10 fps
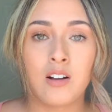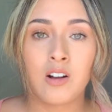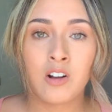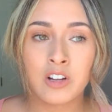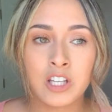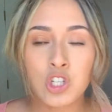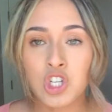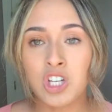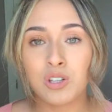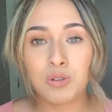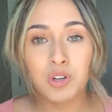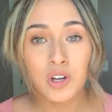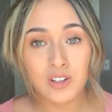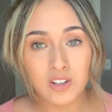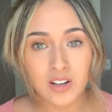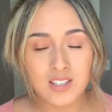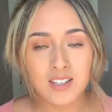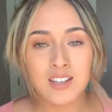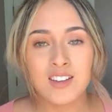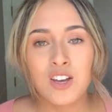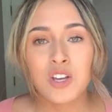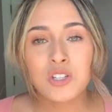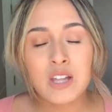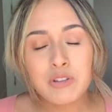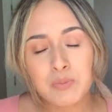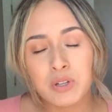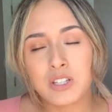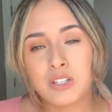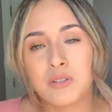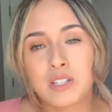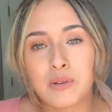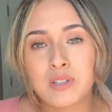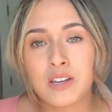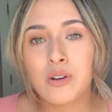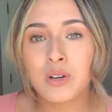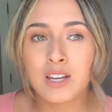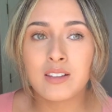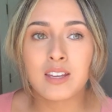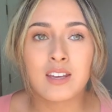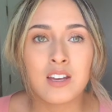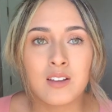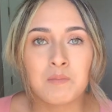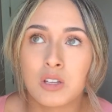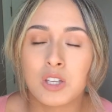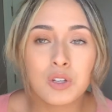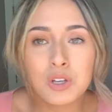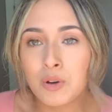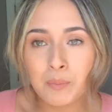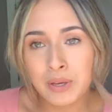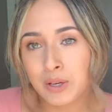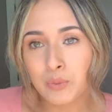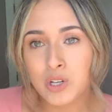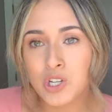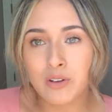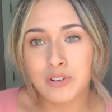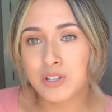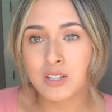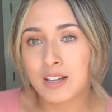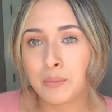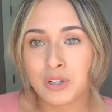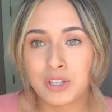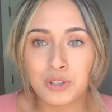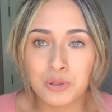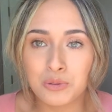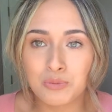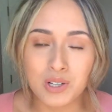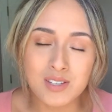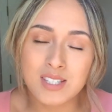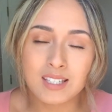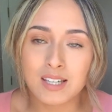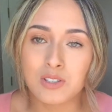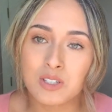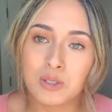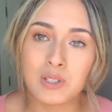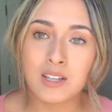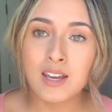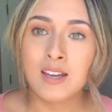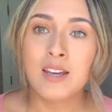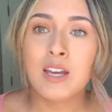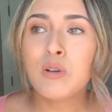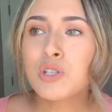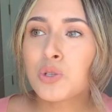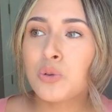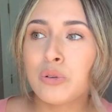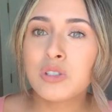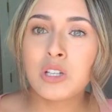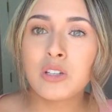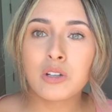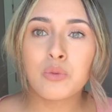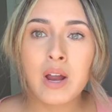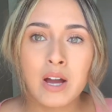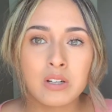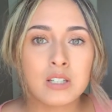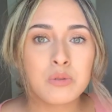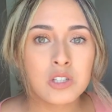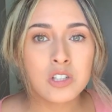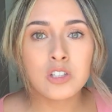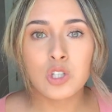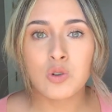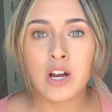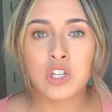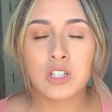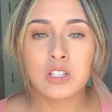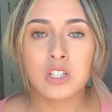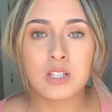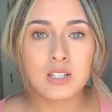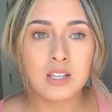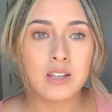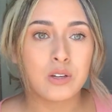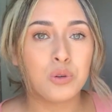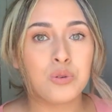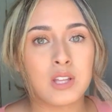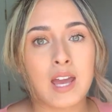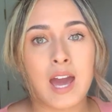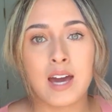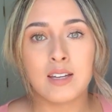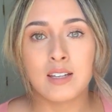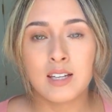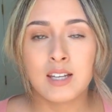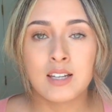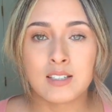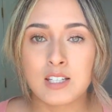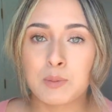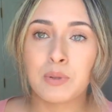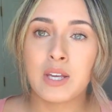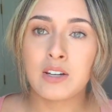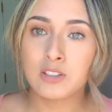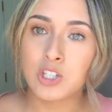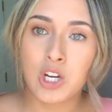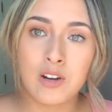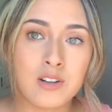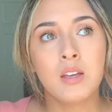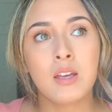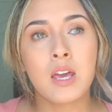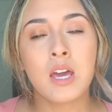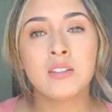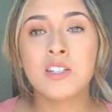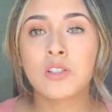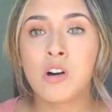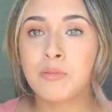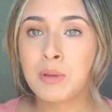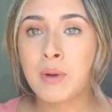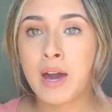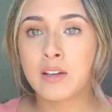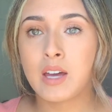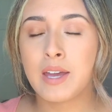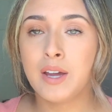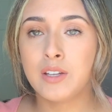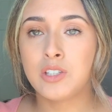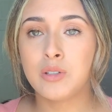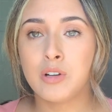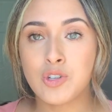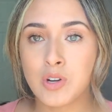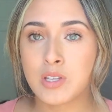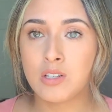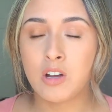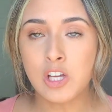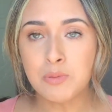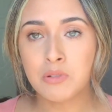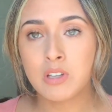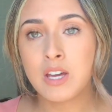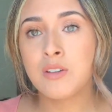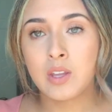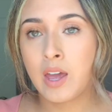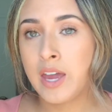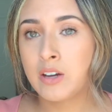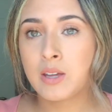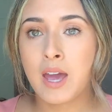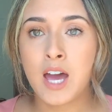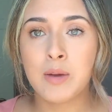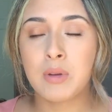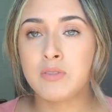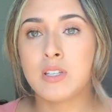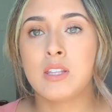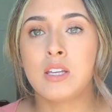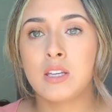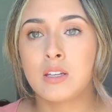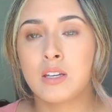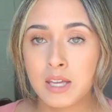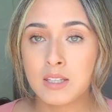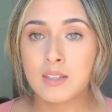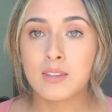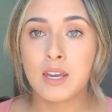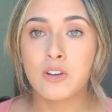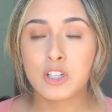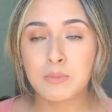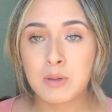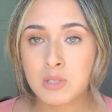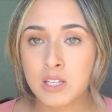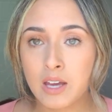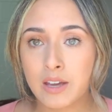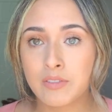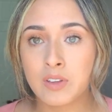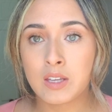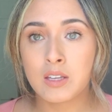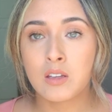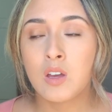on each chair that you could not sit. So that was pretty cute because I was like, okay, like you can go and pick whichever celebrity you want to sit next to. And it was just cool to around and it was a good distraction to see like who they had displayed on the chairs. And they called me back. I had to undress in a hospital gown, a hair cap, everything. They hooked me up to the IV.